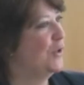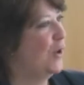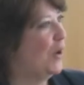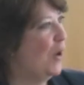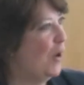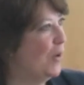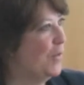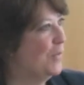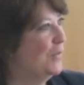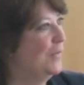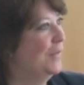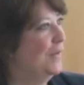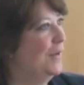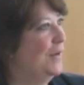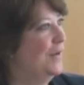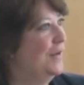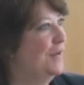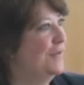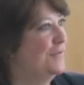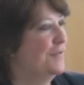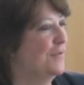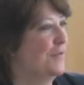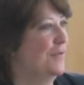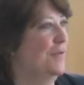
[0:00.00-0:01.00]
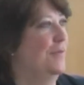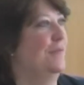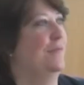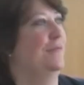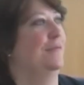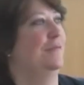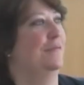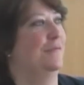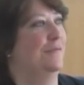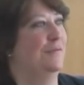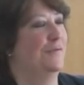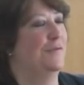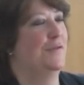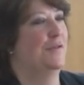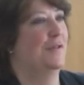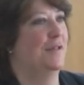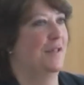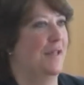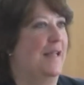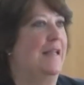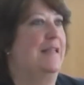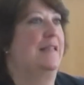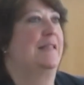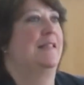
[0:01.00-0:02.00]
term for
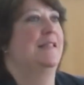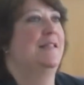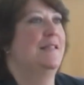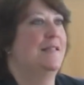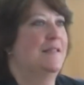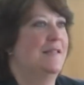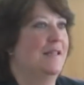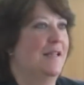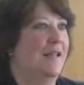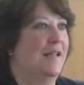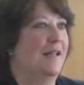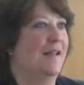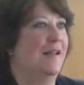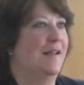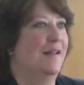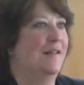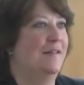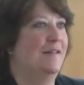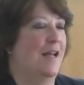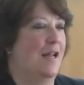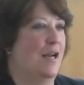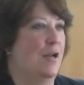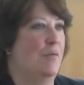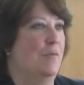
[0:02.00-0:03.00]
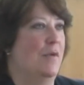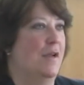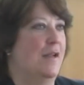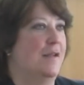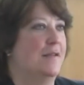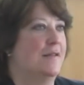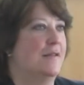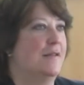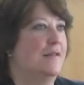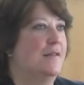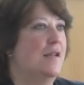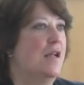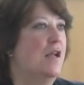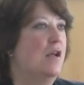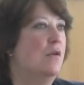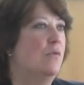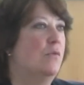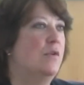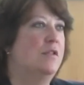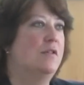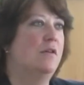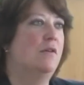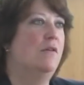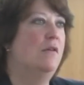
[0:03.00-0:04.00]
the existing databases.
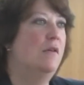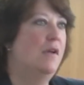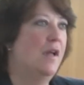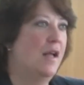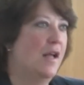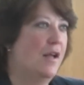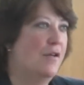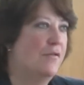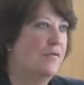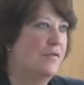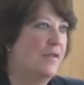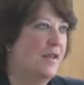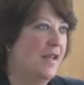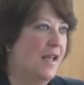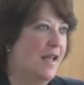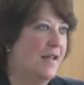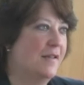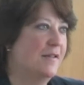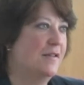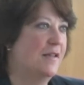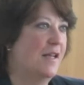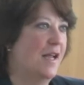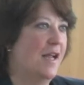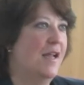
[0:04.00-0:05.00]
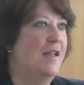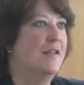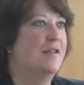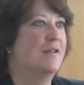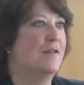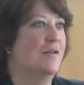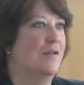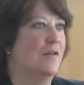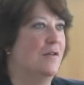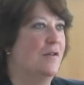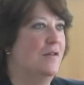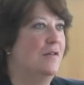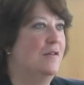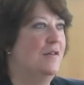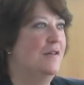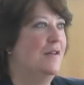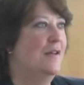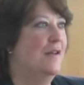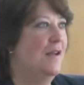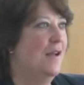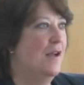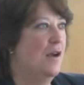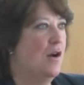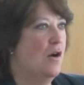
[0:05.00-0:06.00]
We don't have yet case law
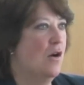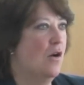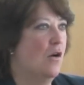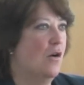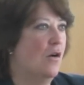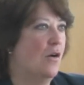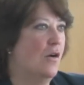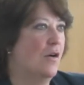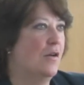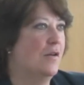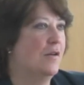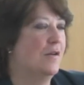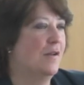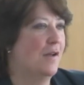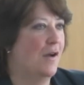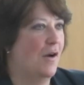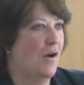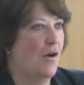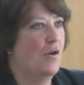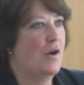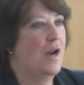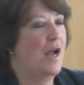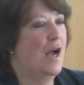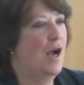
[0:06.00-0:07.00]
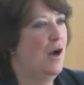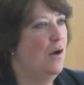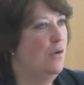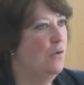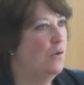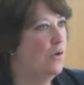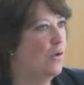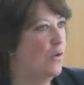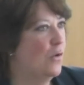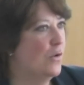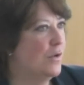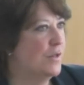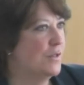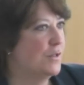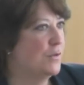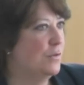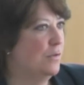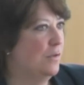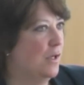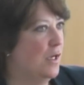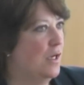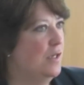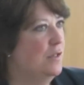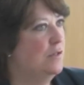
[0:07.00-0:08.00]
on how courts
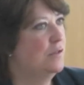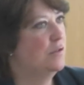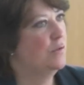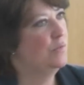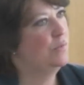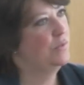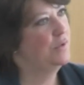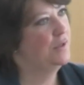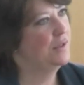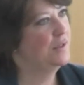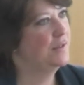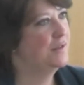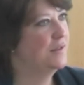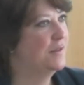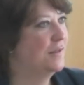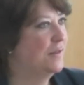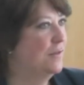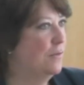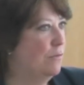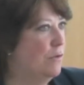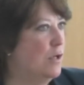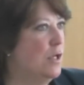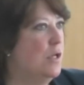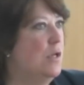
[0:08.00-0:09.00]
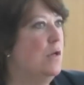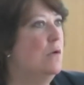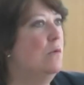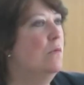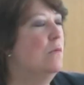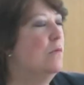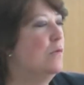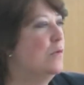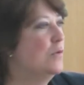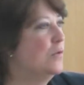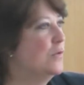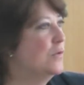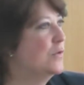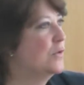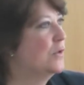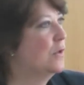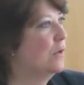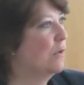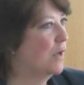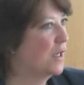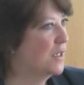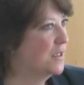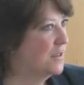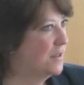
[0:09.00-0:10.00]
will interpret renewals
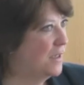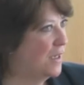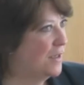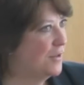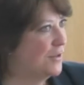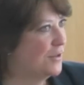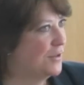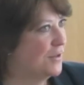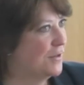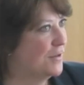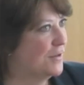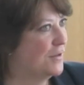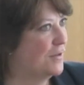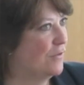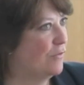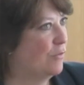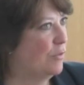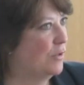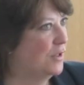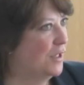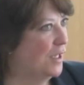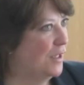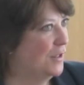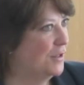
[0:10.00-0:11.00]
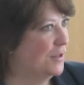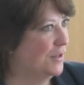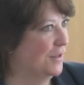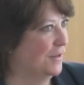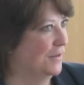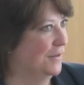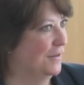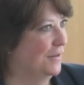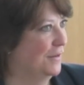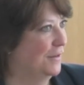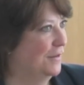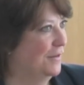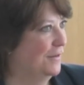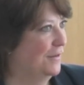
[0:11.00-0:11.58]
or extensions of protection.